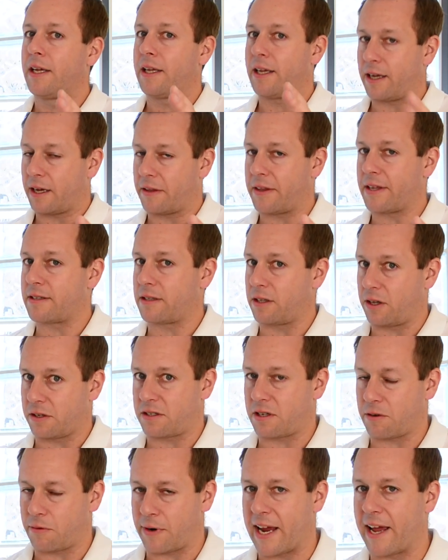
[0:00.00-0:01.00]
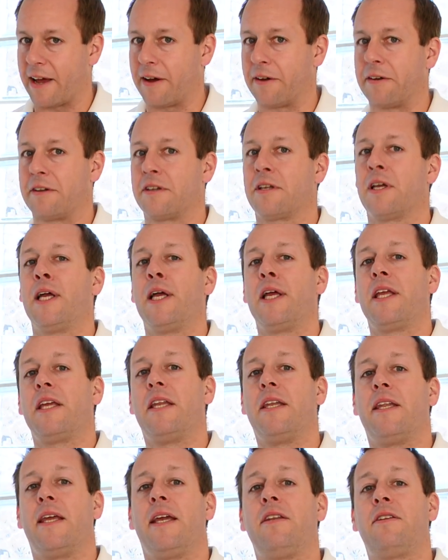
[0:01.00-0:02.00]
there's lots around. You
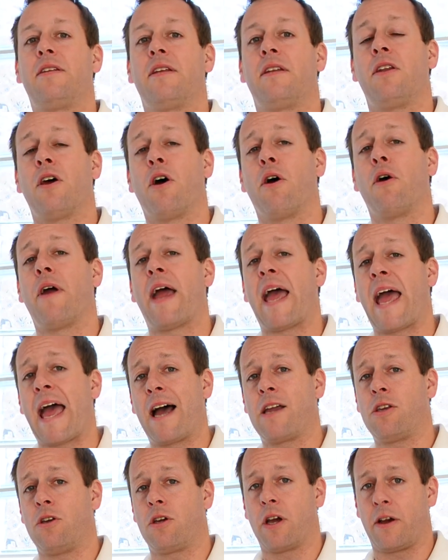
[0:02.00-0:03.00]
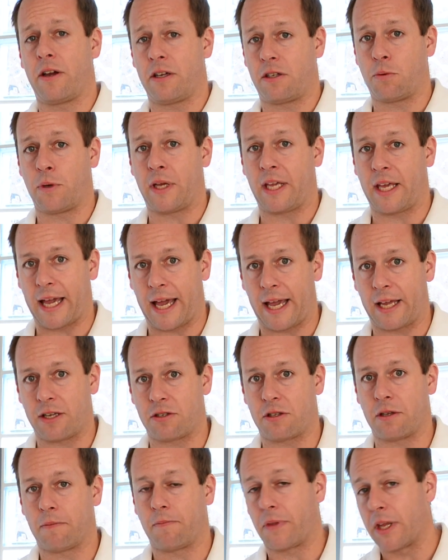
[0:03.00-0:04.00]
need to know how you're going to
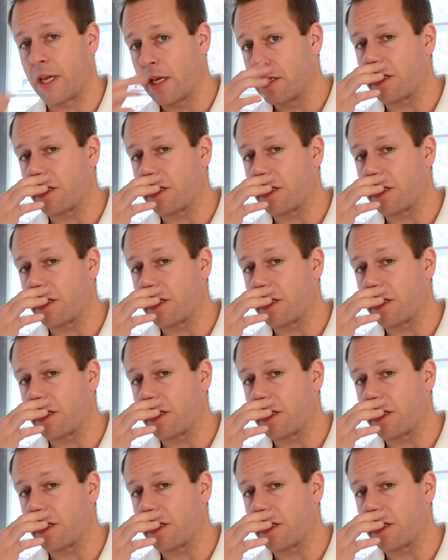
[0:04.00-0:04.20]
engage them.